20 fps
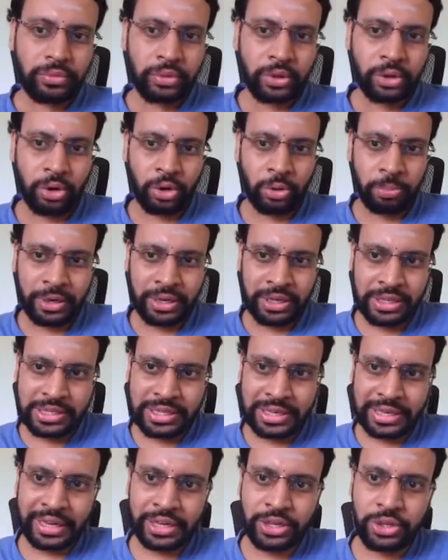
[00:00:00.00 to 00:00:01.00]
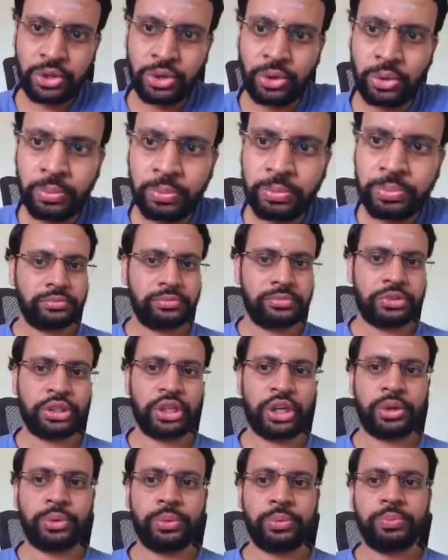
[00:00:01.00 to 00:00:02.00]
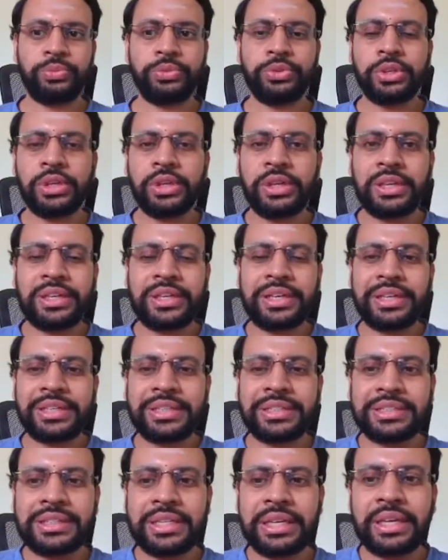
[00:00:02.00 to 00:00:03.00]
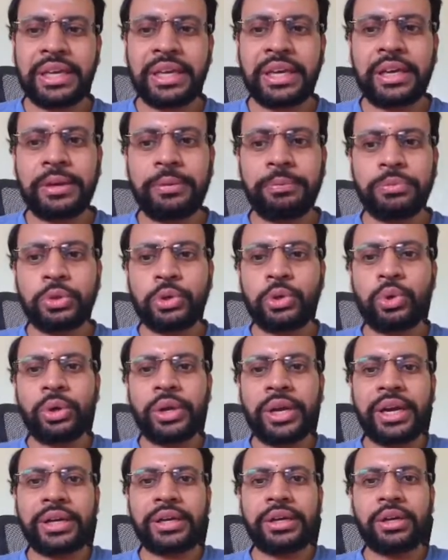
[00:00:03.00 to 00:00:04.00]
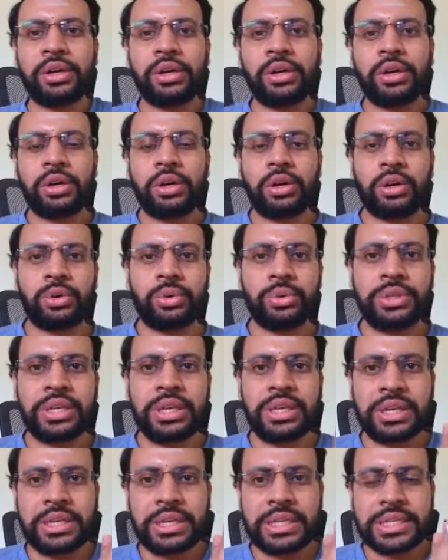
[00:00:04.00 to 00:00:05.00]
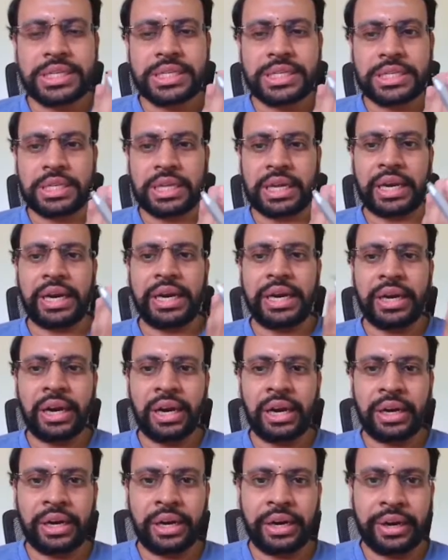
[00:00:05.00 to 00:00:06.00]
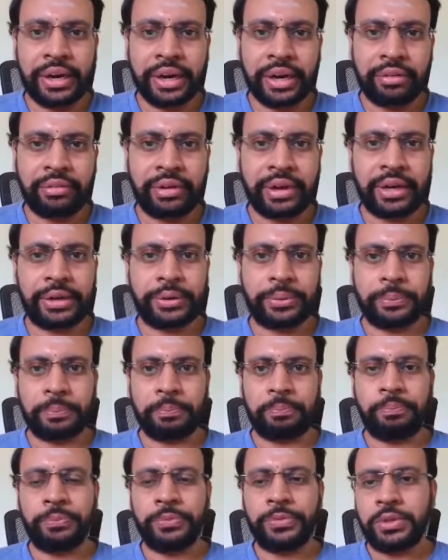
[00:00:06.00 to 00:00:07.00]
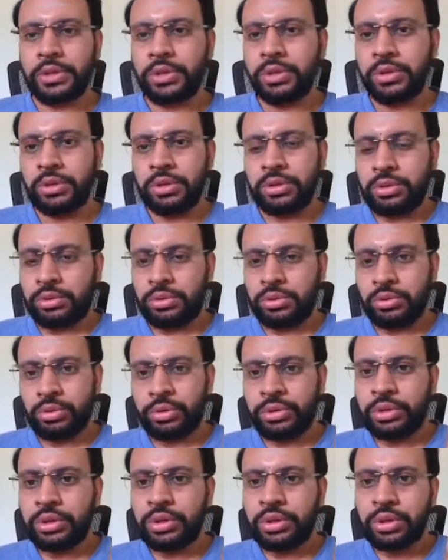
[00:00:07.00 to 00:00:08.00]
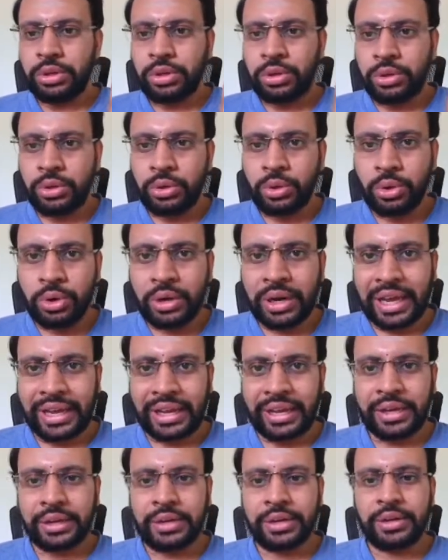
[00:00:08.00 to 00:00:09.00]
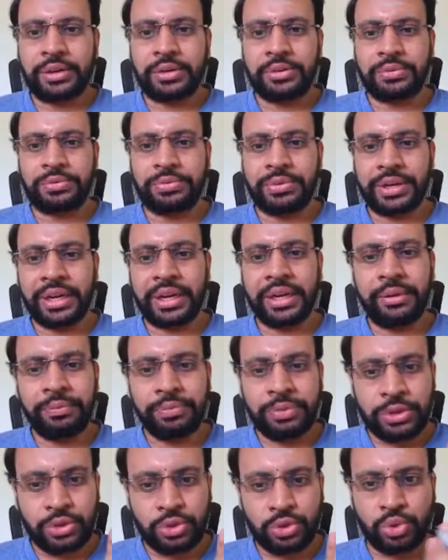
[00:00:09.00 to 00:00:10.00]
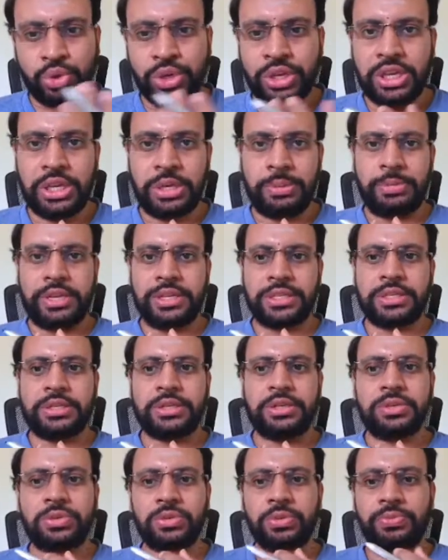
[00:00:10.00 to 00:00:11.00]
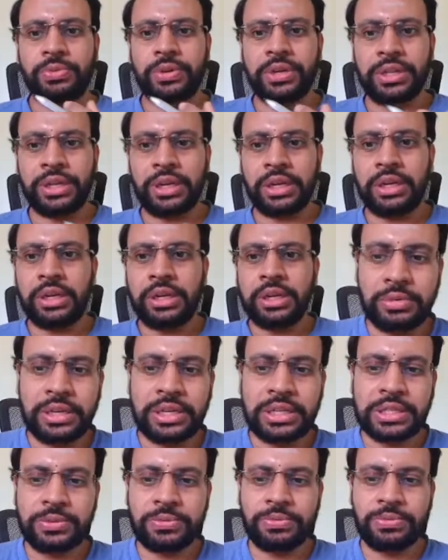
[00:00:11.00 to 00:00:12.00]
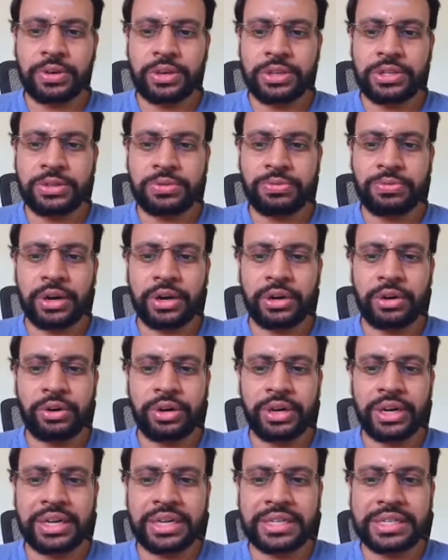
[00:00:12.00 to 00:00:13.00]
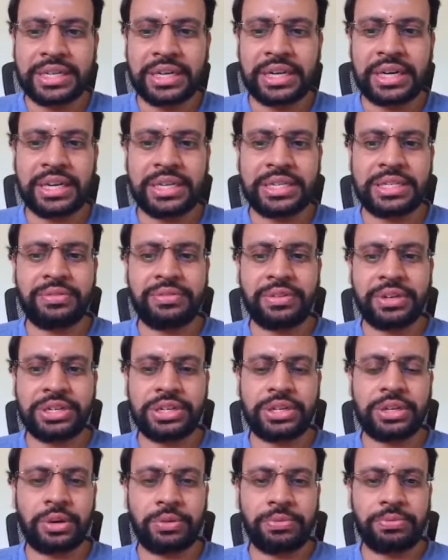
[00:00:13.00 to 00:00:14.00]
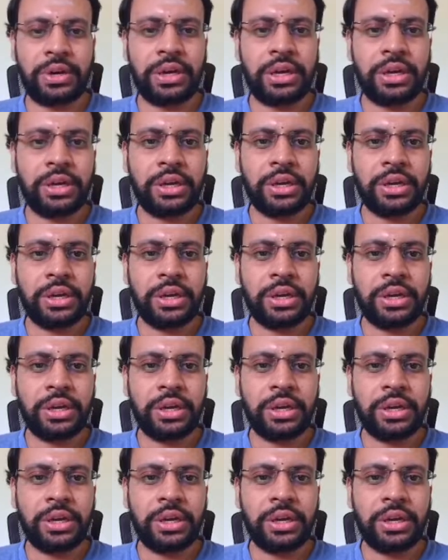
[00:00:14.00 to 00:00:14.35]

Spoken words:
Hope it is clear to you. Now let us take a look at how the second order derivative would look like for a 2D image. So for that, let's first find out a discretized version of it.